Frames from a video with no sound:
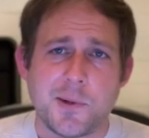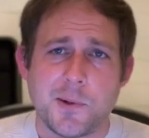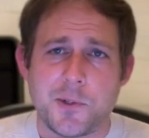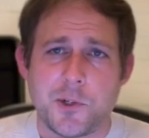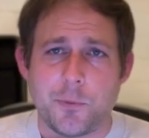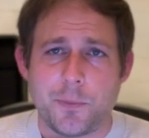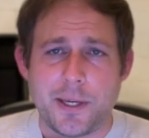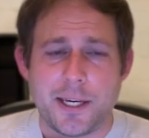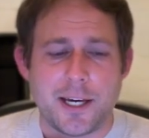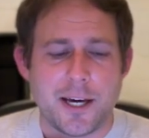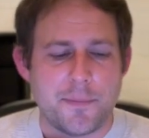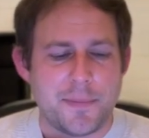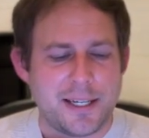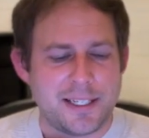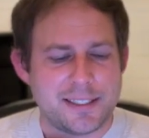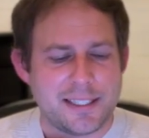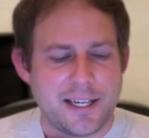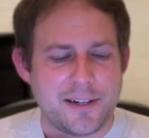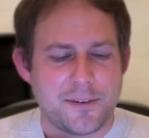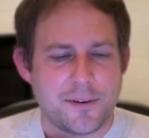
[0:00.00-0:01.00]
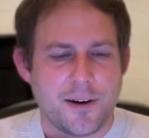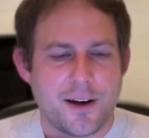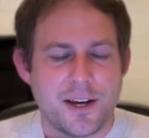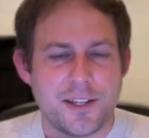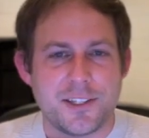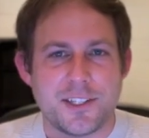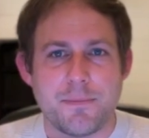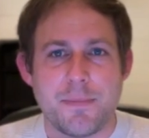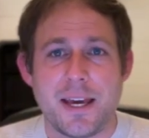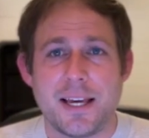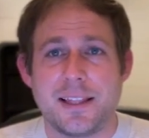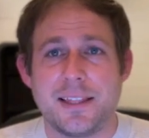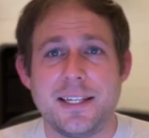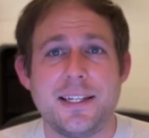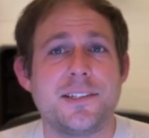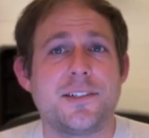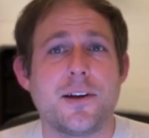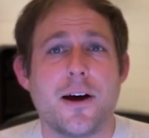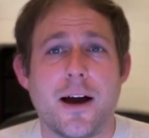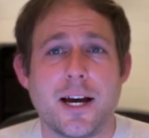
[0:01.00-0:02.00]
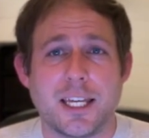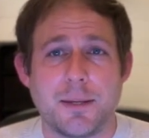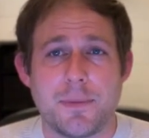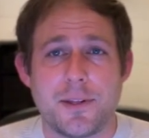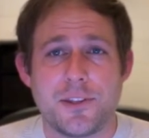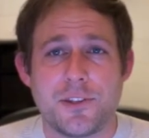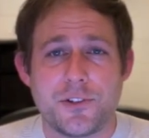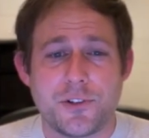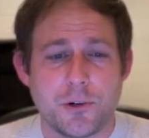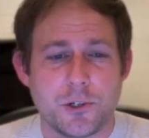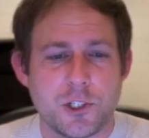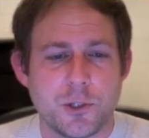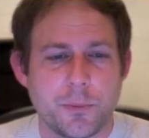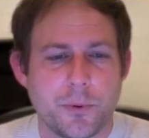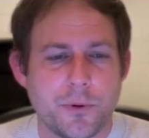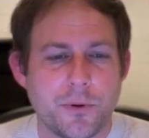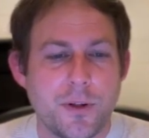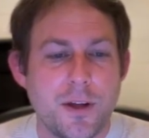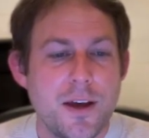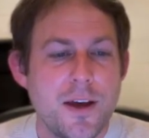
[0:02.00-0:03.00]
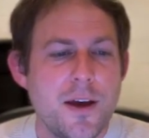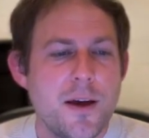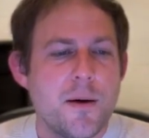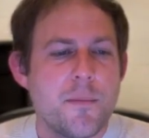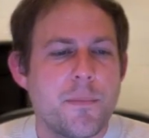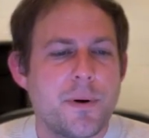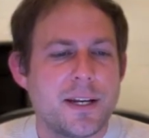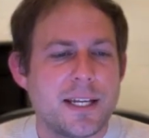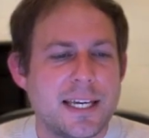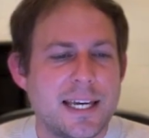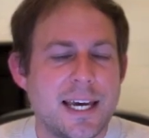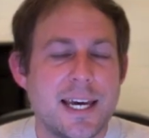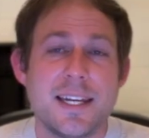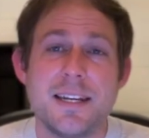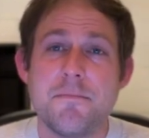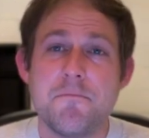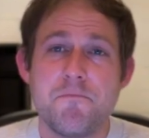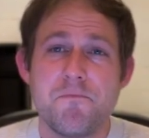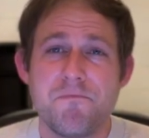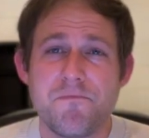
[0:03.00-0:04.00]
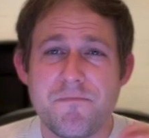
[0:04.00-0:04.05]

which will be coming later on to make these documents searchable, but again,